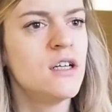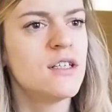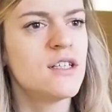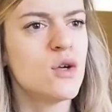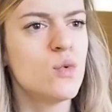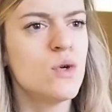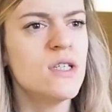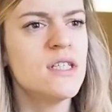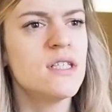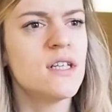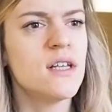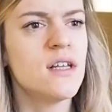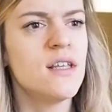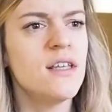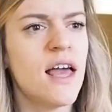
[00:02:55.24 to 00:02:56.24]
So it was,
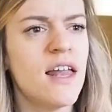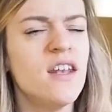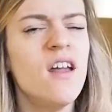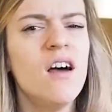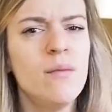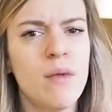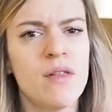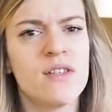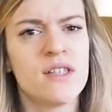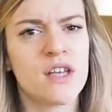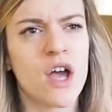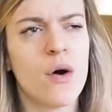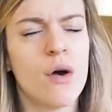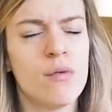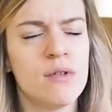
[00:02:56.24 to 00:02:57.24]
9 months
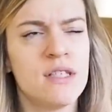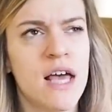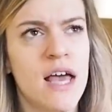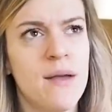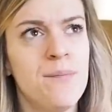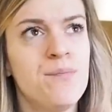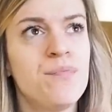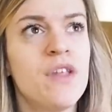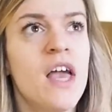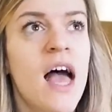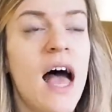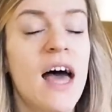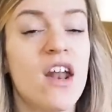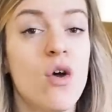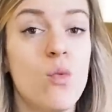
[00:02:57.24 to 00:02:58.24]
ago, I would say.
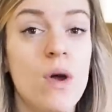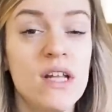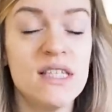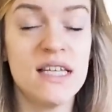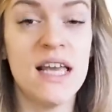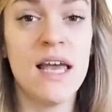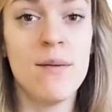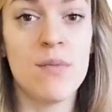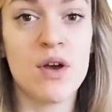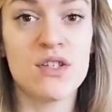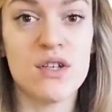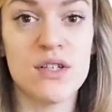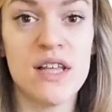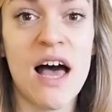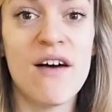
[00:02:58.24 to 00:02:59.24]
And I went to him
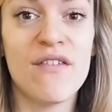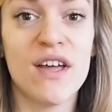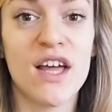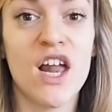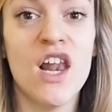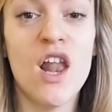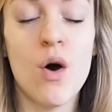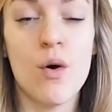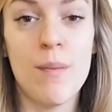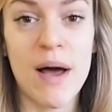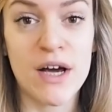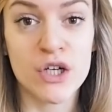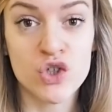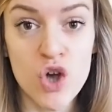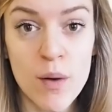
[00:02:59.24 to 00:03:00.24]
because I was having lower
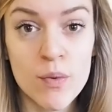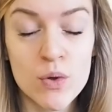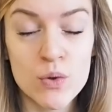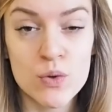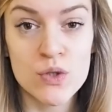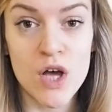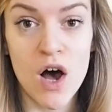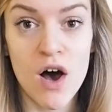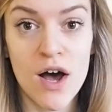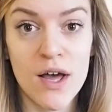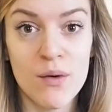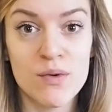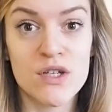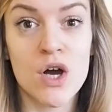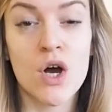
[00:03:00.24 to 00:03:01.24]
back troubles.
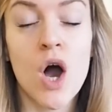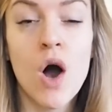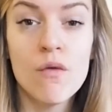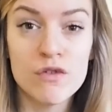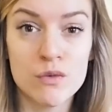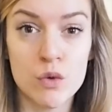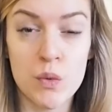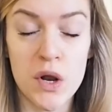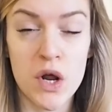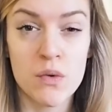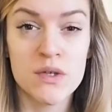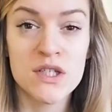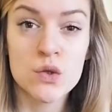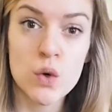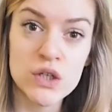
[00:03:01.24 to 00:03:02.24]
I was uncomfortable when I
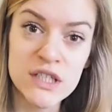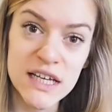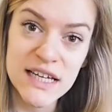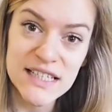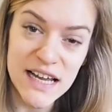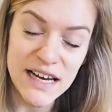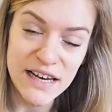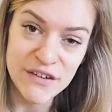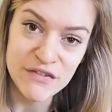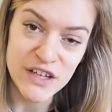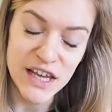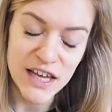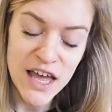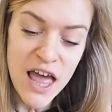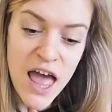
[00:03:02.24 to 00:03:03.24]
was squatting and
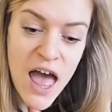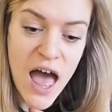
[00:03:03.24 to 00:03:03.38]
deadlifting,